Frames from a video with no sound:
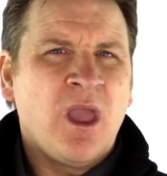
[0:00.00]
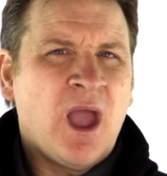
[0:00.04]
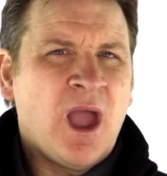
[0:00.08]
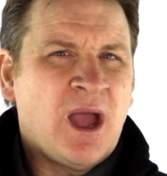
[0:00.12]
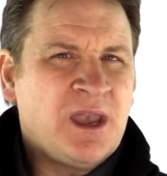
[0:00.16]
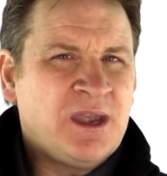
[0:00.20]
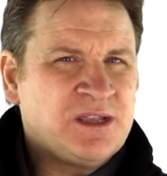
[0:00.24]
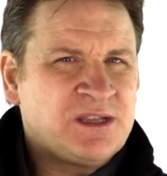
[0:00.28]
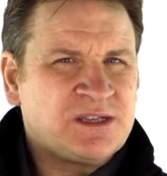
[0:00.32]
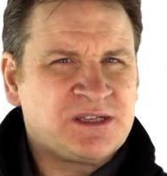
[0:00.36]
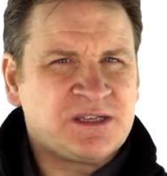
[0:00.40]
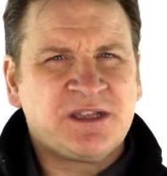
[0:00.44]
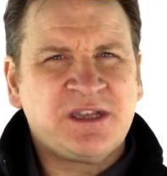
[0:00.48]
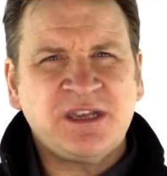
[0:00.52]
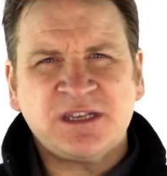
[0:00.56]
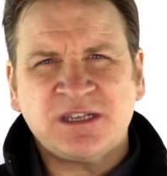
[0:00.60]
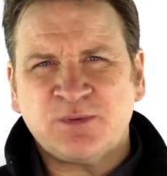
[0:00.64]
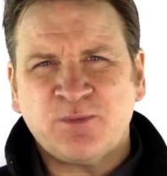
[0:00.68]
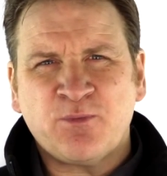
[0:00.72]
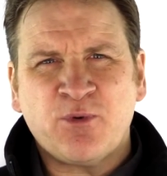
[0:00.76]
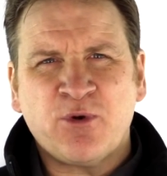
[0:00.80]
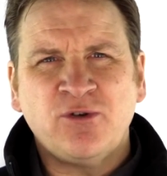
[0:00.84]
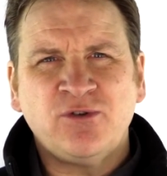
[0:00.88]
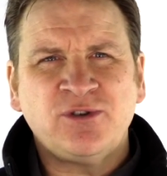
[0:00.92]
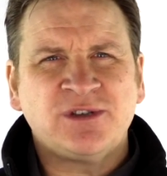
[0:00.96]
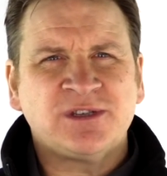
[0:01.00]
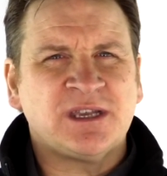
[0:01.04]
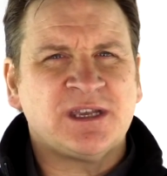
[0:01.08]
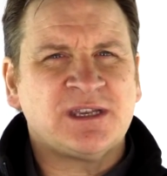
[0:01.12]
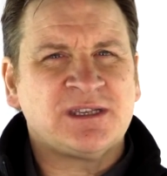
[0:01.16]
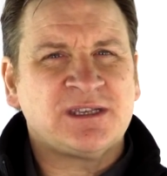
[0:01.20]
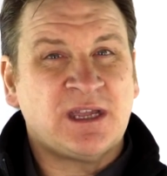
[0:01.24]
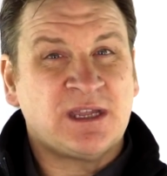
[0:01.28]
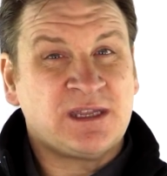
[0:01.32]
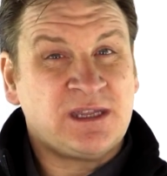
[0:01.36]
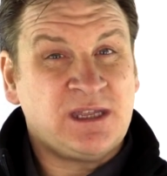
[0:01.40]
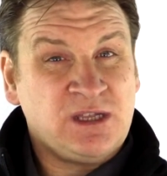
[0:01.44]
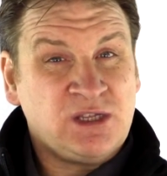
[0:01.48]
And it's this
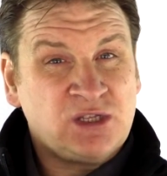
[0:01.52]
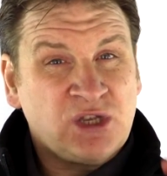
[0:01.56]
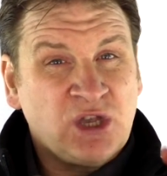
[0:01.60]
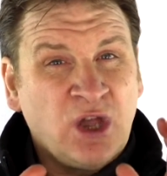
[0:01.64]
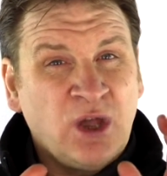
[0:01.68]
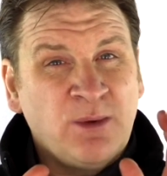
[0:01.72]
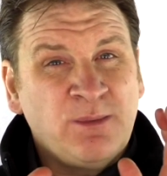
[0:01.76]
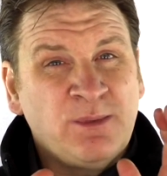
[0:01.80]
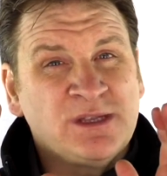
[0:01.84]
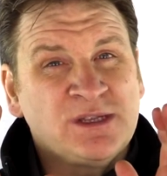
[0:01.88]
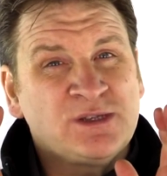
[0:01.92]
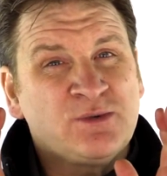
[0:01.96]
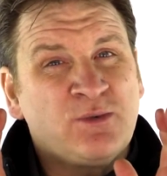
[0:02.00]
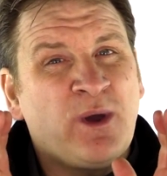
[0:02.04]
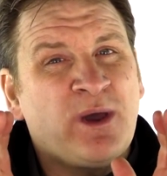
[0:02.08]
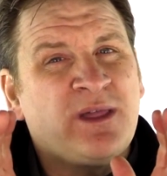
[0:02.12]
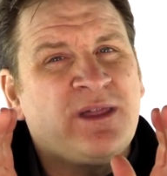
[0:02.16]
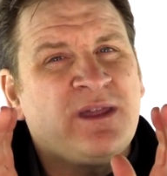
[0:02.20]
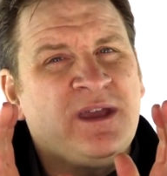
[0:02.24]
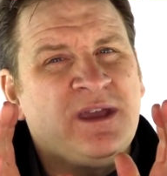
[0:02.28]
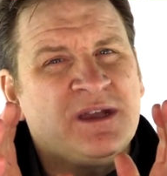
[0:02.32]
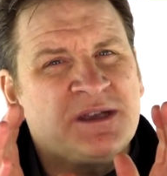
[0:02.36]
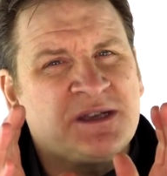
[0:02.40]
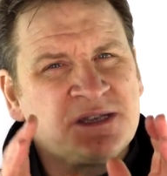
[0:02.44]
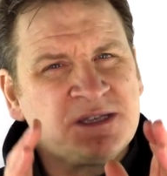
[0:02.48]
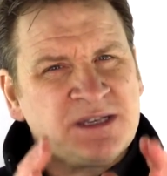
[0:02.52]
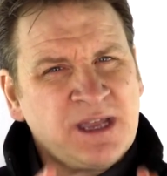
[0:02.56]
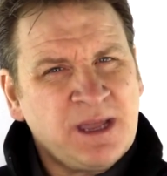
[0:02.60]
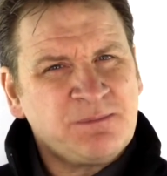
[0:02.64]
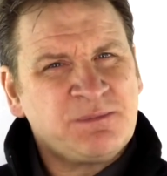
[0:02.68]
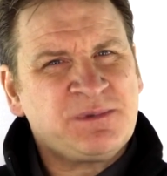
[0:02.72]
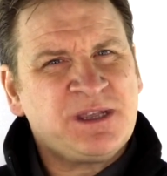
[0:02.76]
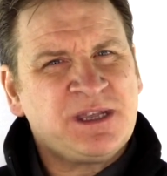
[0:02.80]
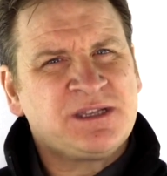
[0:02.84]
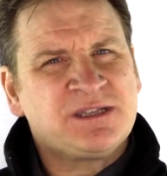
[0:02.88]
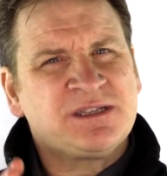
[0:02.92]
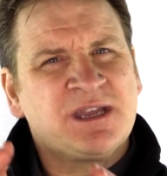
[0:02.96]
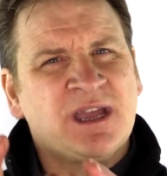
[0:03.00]
process that determines whether your
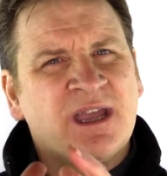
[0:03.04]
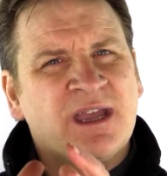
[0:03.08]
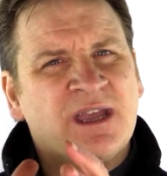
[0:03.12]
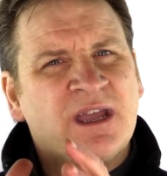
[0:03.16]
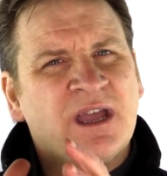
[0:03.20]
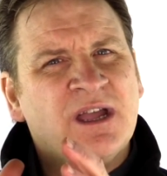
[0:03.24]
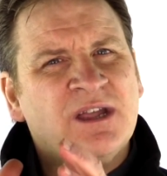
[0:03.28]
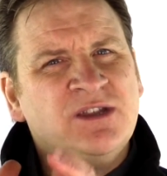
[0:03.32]
septic tank